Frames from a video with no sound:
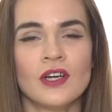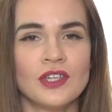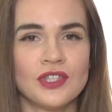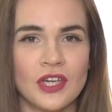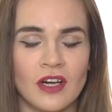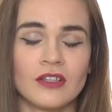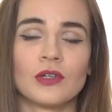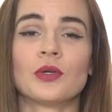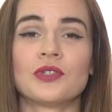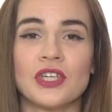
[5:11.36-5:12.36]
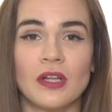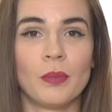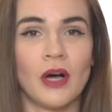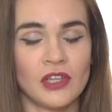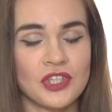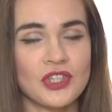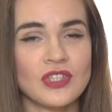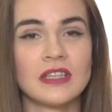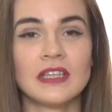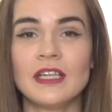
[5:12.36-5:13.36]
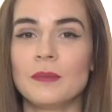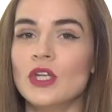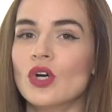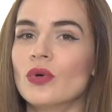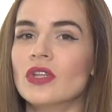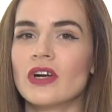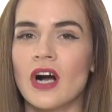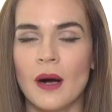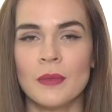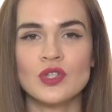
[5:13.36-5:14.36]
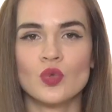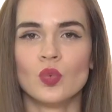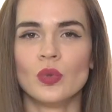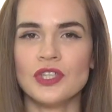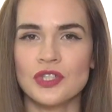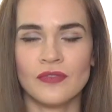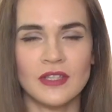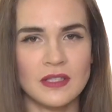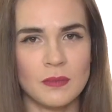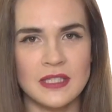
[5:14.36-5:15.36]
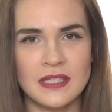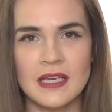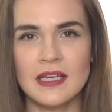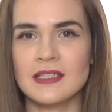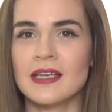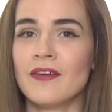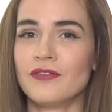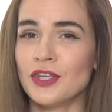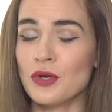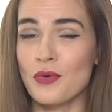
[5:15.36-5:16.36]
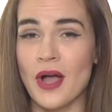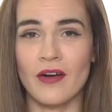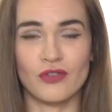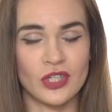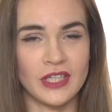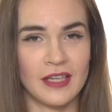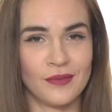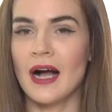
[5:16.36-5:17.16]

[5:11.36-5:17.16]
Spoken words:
gel or gel polishes. Let me know in the comments which of these mistakes have you ever done.